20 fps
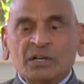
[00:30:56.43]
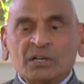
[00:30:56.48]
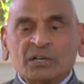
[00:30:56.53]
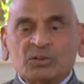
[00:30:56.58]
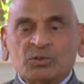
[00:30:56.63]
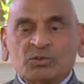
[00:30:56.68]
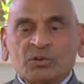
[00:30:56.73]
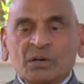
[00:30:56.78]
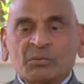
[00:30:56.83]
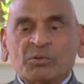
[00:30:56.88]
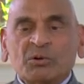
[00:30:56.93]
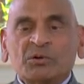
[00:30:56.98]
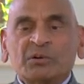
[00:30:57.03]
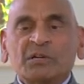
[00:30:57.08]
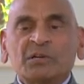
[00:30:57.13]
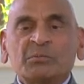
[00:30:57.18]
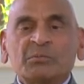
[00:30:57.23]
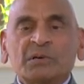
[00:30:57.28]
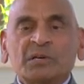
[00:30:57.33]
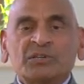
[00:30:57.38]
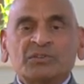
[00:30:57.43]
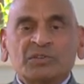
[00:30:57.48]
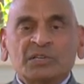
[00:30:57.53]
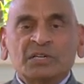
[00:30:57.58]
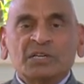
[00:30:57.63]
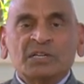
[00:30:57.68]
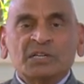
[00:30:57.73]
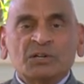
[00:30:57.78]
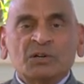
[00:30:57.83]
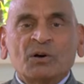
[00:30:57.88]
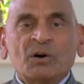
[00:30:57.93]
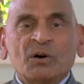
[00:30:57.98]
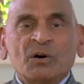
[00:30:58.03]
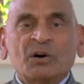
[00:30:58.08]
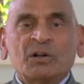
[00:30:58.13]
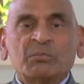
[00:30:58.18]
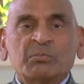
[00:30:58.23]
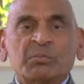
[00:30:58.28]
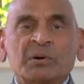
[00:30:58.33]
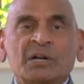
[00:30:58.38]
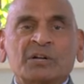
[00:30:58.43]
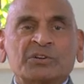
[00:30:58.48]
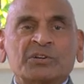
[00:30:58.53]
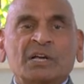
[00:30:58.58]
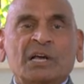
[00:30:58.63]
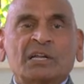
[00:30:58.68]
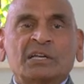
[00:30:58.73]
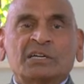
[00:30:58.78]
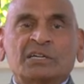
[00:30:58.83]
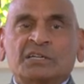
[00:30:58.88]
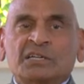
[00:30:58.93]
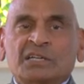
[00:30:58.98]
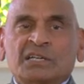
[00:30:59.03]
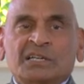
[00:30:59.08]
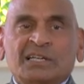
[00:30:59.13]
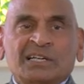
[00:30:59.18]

so I'm already basing it on partiality.